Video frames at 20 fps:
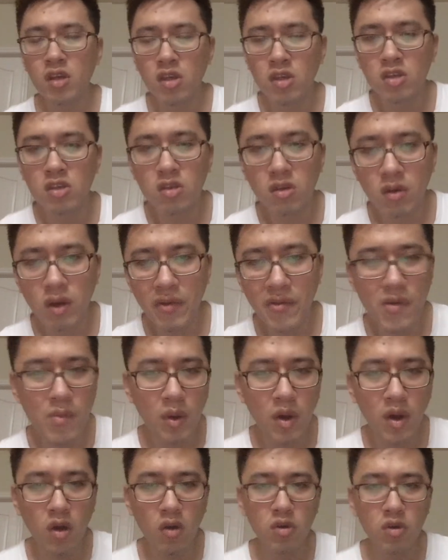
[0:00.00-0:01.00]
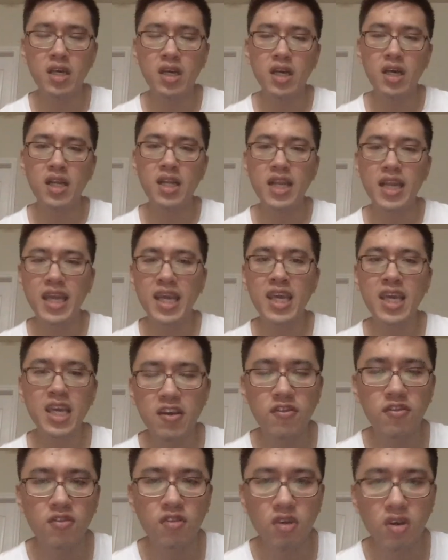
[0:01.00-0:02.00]
So I will post a
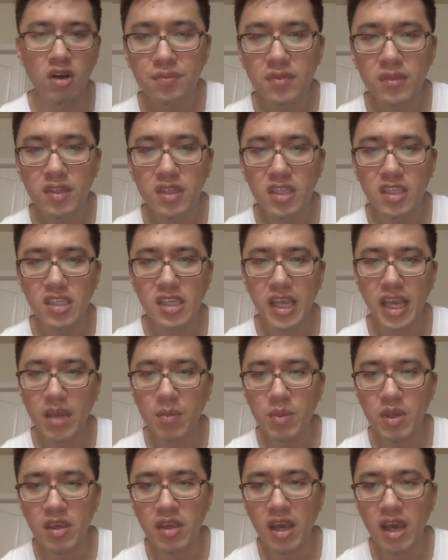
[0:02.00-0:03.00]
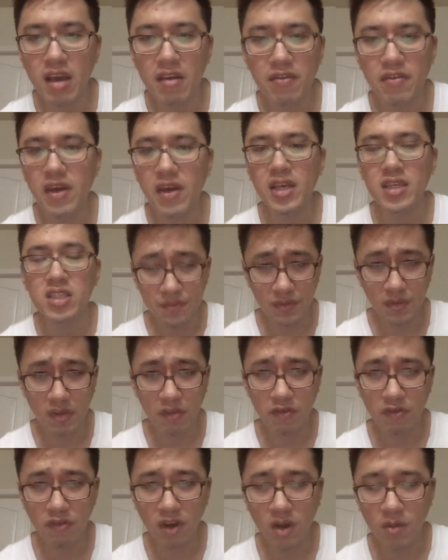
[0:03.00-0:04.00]
link for this APFS
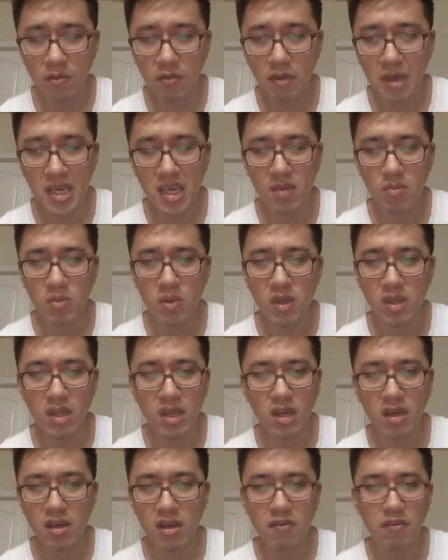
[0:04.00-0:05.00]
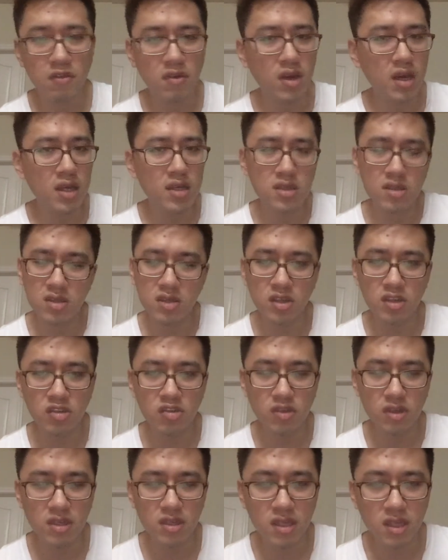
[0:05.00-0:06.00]
from Wikipedia. If you guys are
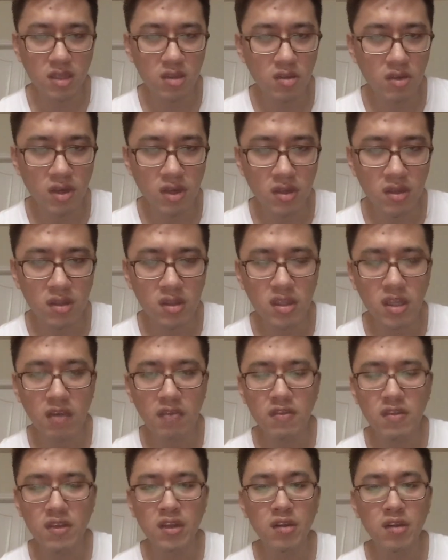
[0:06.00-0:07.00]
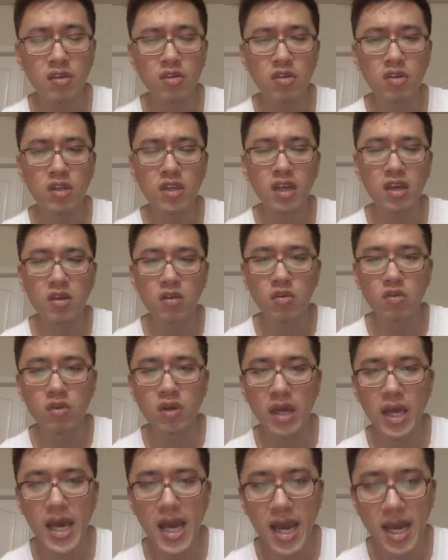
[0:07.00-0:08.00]
interested, you can definitely take a
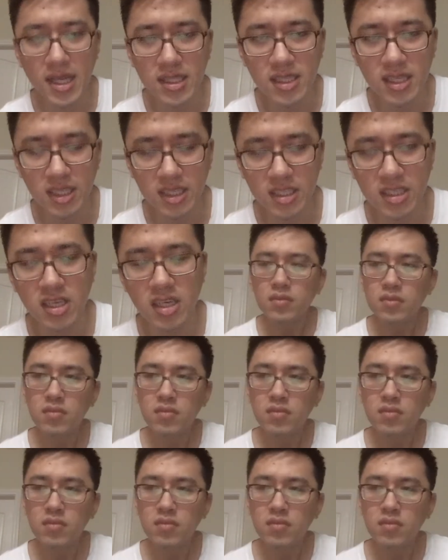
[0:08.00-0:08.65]
look at it.